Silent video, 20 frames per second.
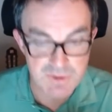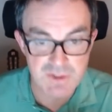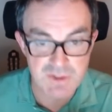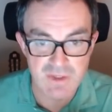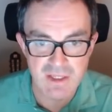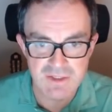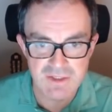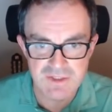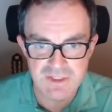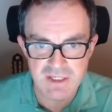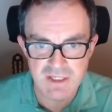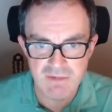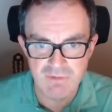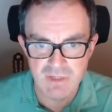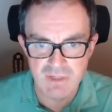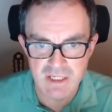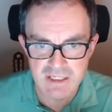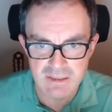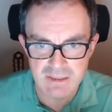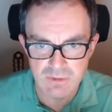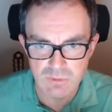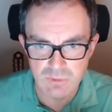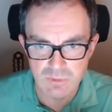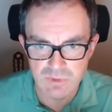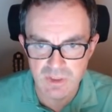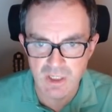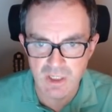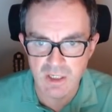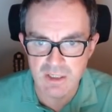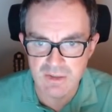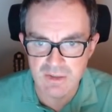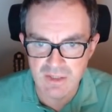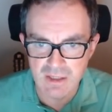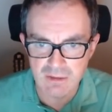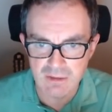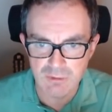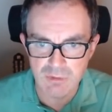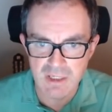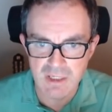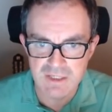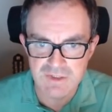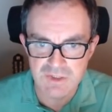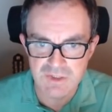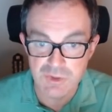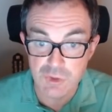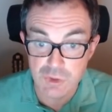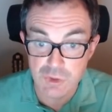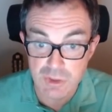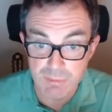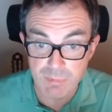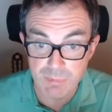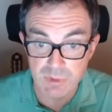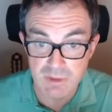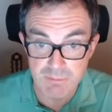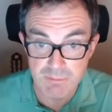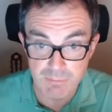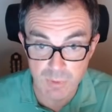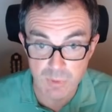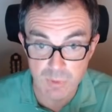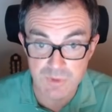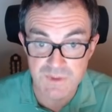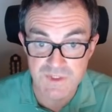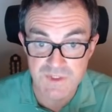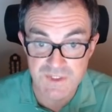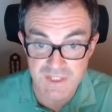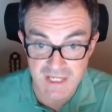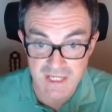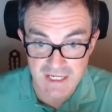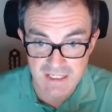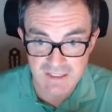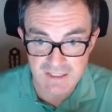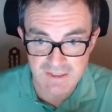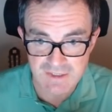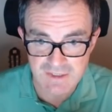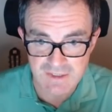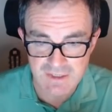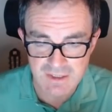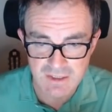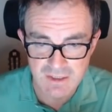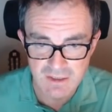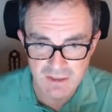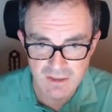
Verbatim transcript: So that's 7, 8 or 9. That creates a triple in box 6.